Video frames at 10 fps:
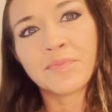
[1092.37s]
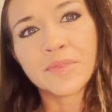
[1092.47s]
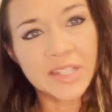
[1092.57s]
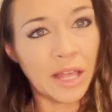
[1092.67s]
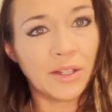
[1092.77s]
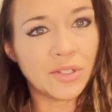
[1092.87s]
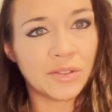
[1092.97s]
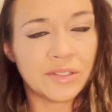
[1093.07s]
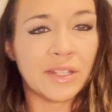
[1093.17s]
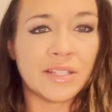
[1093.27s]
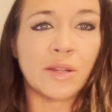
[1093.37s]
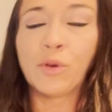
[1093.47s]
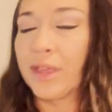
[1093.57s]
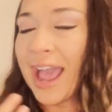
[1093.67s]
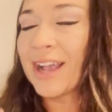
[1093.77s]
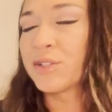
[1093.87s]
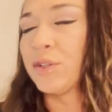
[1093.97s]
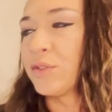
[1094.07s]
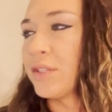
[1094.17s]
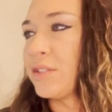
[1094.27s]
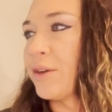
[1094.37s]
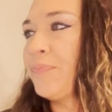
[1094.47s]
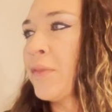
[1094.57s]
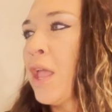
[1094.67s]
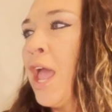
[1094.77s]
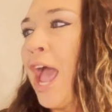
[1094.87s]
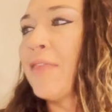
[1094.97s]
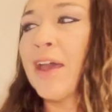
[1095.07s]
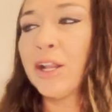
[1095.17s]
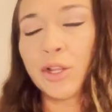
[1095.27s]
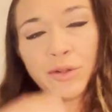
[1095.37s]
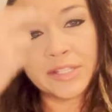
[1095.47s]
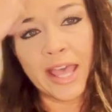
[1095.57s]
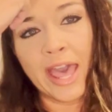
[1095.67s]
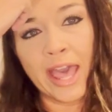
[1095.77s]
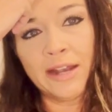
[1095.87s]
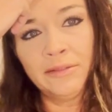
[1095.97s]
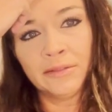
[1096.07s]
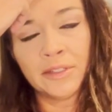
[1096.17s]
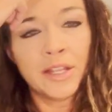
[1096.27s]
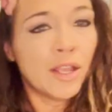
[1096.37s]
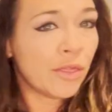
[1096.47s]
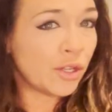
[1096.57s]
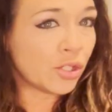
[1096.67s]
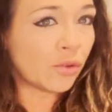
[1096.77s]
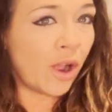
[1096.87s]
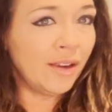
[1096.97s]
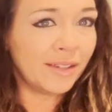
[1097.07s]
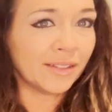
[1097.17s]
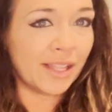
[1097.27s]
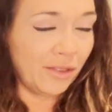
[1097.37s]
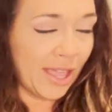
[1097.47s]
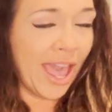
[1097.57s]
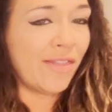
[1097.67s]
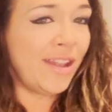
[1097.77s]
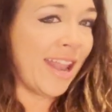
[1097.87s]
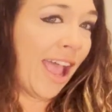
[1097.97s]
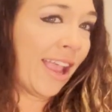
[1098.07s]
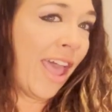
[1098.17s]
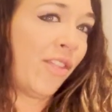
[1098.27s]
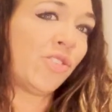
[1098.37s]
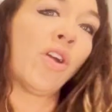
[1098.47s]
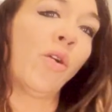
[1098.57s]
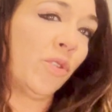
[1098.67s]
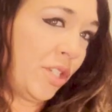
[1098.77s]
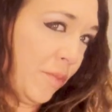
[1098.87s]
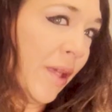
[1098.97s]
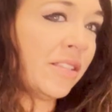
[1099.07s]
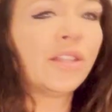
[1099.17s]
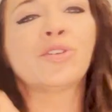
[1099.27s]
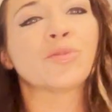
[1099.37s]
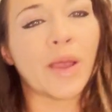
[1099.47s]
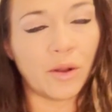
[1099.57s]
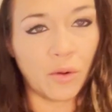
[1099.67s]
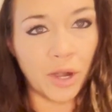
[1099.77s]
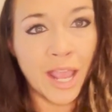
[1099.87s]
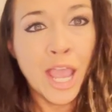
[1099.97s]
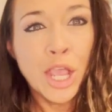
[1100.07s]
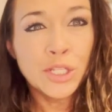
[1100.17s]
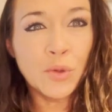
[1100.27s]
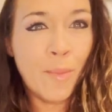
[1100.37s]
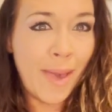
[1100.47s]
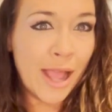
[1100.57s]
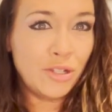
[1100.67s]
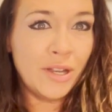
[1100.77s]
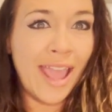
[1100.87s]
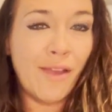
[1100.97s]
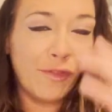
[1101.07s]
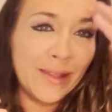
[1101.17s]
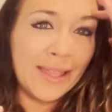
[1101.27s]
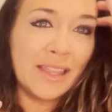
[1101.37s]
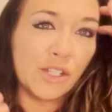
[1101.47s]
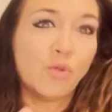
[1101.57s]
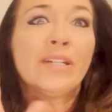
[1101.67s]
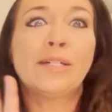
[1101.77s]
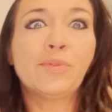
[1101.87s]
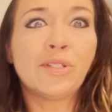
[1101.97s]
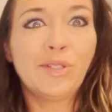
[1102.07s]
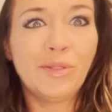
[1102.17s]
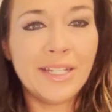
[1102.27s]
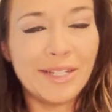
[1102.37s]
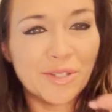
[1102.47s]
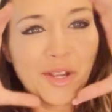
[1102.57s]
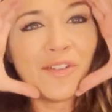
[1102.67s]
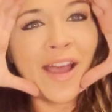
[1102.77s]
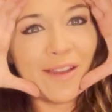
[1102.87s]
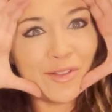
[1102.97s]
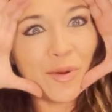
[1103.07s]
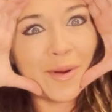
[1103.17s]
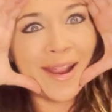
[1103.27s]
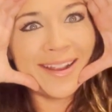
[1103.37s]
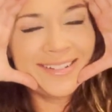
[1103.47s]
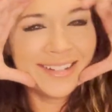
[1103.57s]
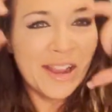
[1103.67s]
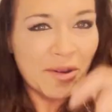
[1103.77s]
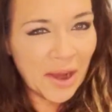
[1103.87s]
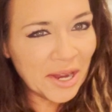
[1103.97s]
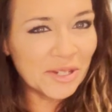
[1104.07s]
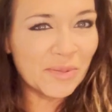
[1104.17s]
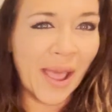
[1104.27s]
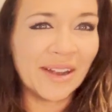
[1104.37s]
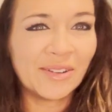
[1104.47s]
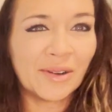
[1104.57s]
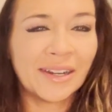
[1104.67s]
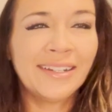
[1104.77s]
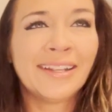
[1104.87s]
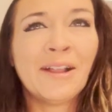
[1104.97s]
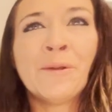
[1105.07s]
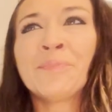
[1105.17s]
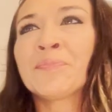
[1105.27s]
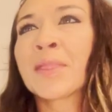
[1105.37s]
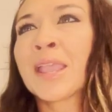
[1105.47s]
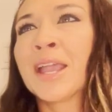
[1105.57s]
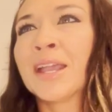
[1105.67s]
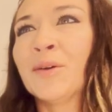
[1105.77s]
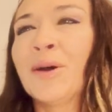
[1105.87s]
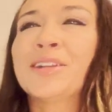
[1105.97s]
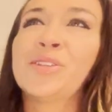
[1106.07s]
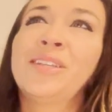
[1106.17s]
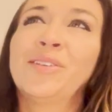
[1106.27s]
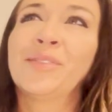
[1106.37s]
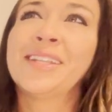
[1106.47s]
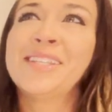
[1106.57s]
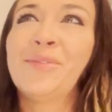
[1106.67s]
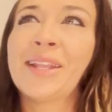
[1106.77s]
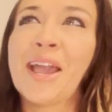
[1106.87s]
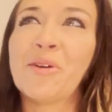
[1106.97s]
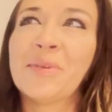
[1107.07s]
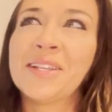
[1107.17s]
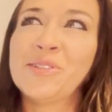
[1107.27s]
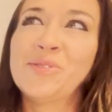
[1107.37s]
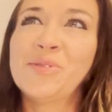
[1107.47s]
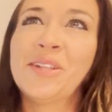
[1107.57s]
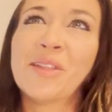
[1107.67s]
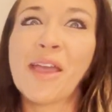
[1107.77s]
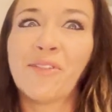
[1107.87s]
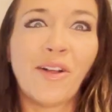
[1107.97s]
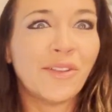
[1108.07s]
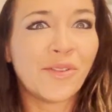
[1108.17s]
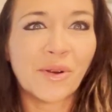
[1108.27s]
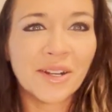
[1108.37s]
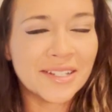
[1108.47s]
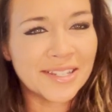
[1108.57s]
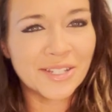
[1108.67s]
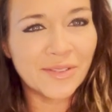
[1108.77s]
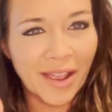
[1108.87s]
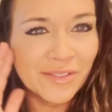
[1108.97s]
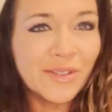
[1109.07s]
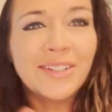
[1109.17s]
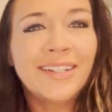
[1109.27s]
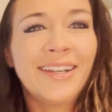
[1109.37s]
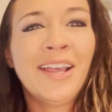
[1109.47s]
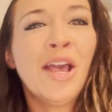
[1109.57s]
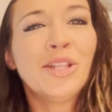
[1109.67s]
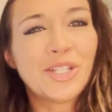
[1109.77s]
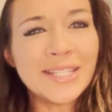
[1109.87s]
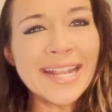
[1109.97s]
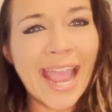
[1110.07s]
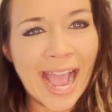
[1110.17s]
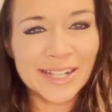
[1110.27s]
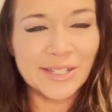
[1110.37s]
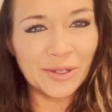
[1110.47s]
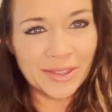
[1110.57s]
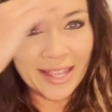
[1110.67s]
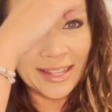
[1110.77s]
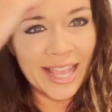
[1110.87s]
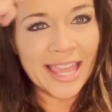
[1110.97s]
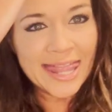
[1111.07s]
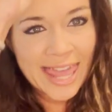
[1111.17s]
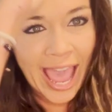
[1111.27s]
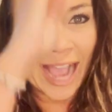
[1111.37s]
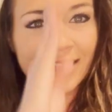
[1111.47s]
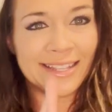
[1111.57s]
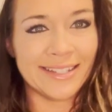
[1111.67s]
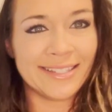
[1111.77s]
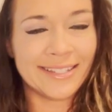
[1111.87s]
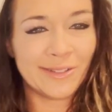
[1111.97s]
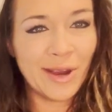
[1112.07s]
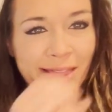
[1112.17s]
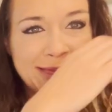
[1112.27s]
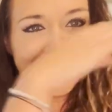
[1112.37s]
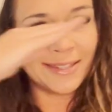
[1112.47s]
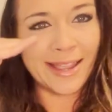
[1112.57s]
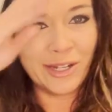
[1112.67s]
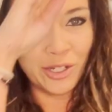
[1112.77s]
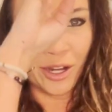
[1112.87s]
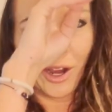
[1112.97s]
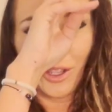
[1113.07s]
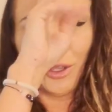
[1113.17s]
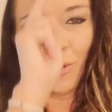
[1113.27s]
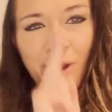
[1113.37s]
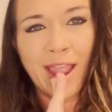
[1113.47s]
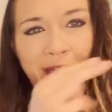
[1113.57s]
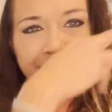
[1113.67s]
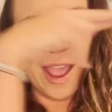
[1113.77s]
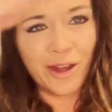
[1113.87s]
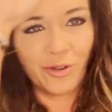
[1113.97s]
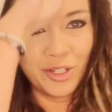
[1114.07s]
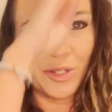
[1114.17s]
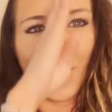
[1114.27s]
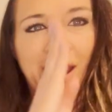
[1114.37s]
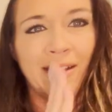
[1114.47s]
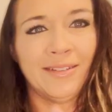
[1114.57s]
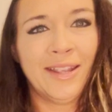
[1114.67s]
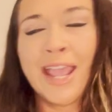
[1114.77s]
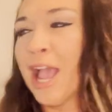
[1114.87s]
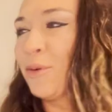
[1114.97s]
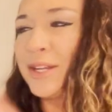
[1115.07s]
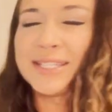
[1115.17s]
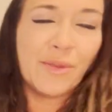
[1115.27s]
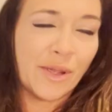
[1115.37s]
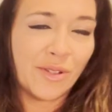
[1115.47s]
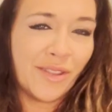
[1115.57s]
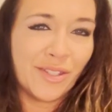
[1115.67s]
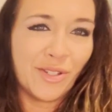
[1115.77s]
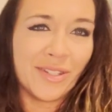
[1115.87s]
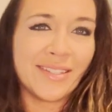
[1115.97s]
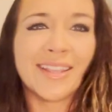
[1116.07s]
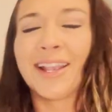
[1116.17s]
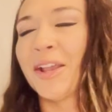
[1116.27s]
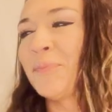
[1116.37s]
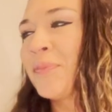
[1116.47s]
skeletal system or the axial system, and that includes the head, the trunk, the, the head, the neck, and the trunk, which is basically your spinal cord. So imagine everything that you absolutely need to survive your brain, right? Your spinal cord. Well, actually, it doesn't even count because you do need all of your organs to survive. So uh, just think axial, think like the axis, right? The center, your head and your spine. And we're gonna see a picture of this in just a second.